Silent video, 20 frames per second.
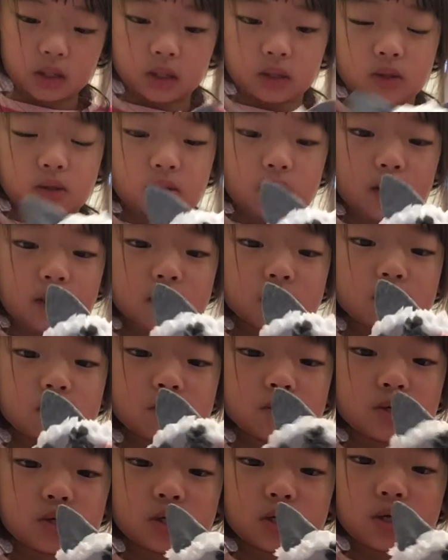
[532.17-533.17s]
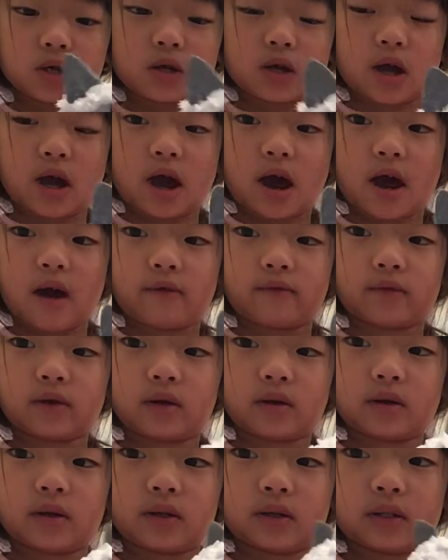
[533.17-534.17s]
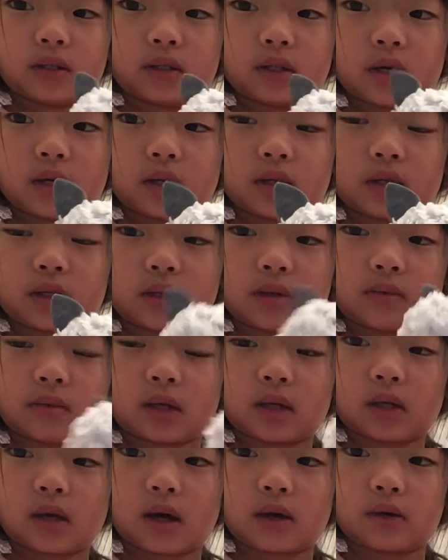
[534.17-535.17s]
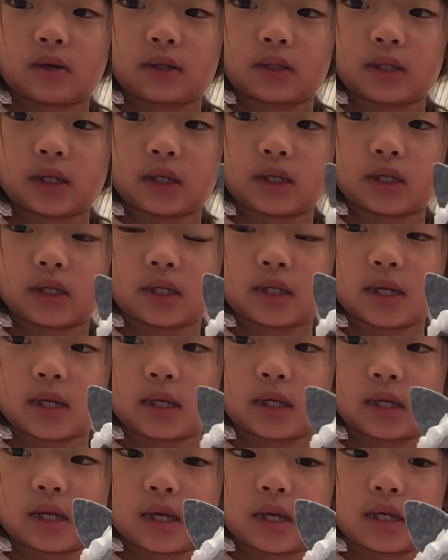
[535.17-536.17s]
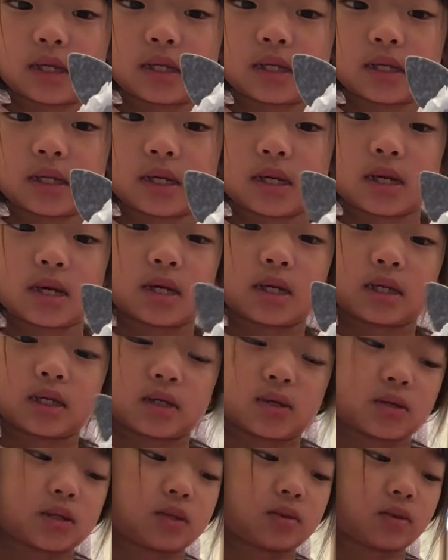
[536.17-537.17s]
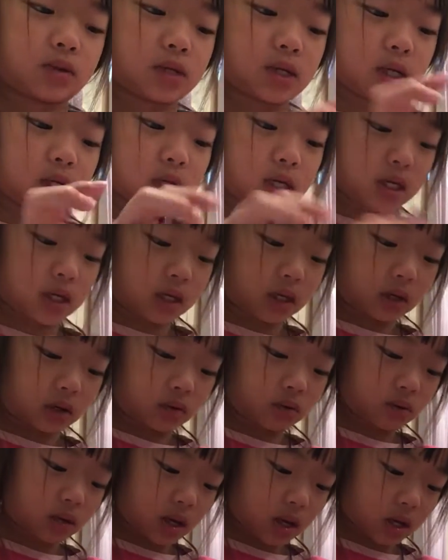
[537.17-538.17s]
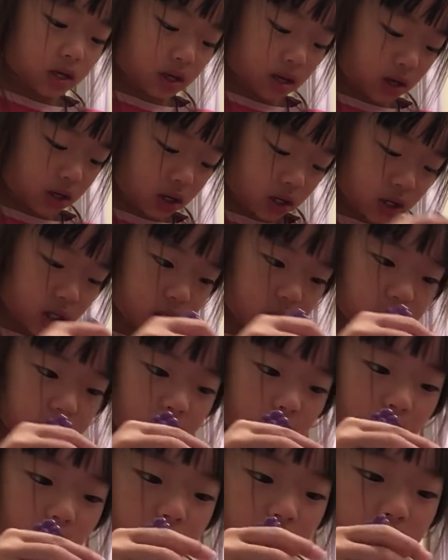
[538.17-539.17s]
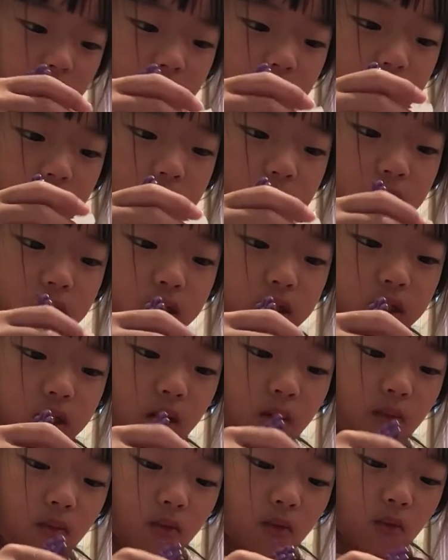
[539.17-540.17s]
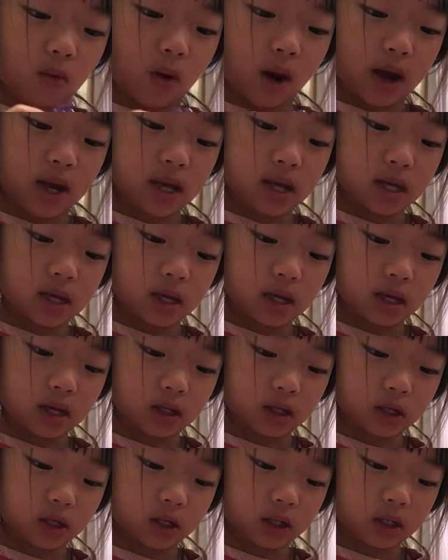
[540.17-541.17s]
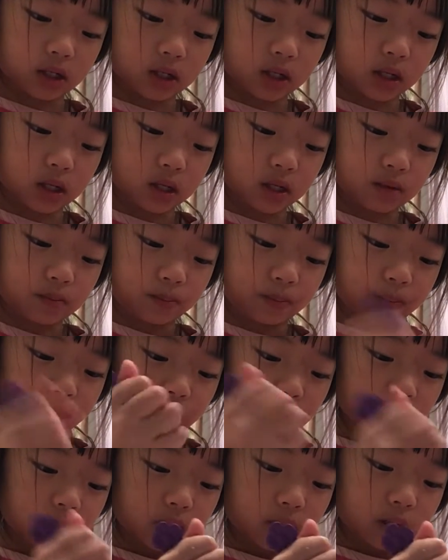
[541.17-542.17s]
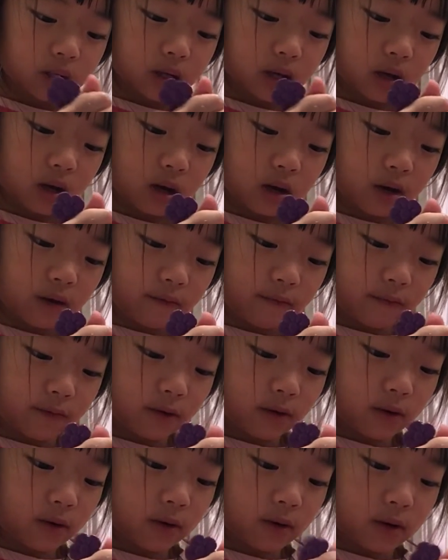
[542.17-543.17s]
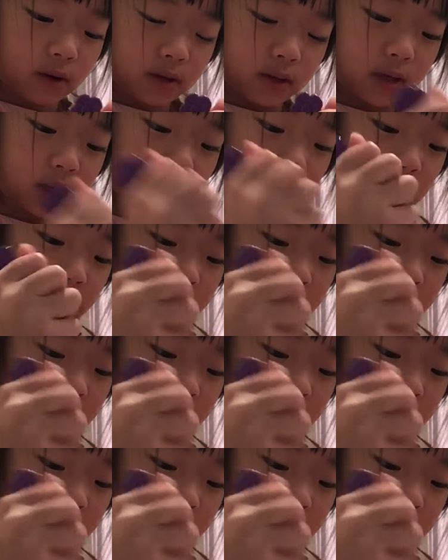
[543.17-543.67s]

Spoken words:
So then you should have something that looks like just like this. So it's really cute. And now you're going to take some white, and you're just going to cover the